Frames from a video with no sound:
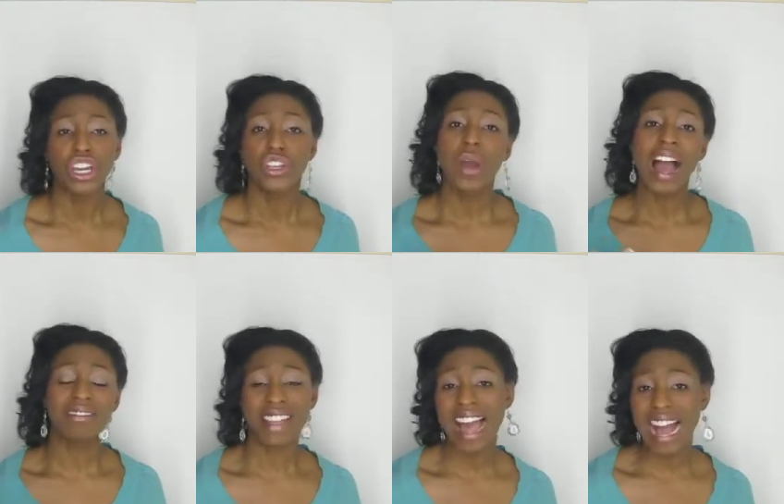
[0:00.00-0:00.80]
You
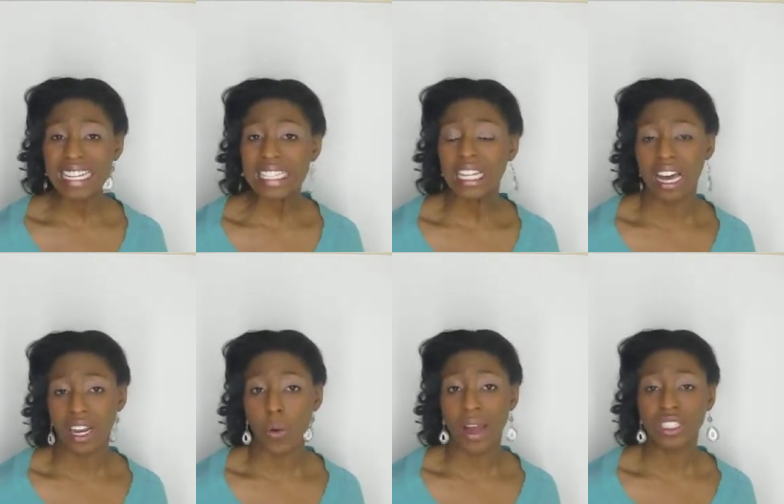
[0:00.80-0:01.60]
have to ask a
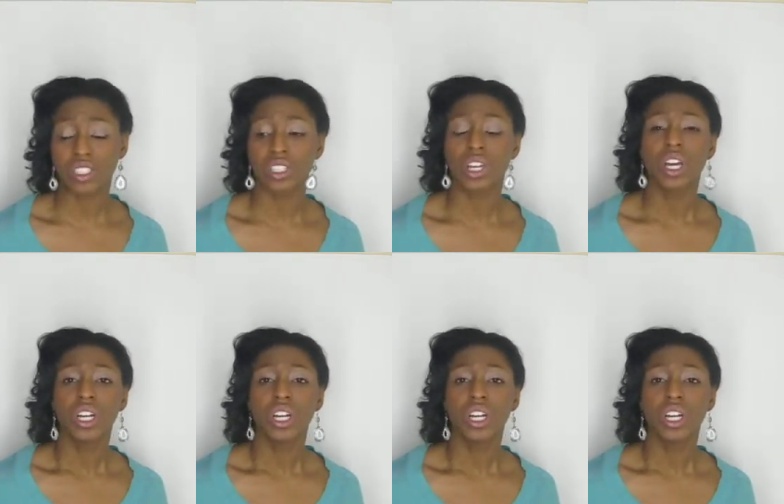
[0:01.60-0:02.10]
lot of questions.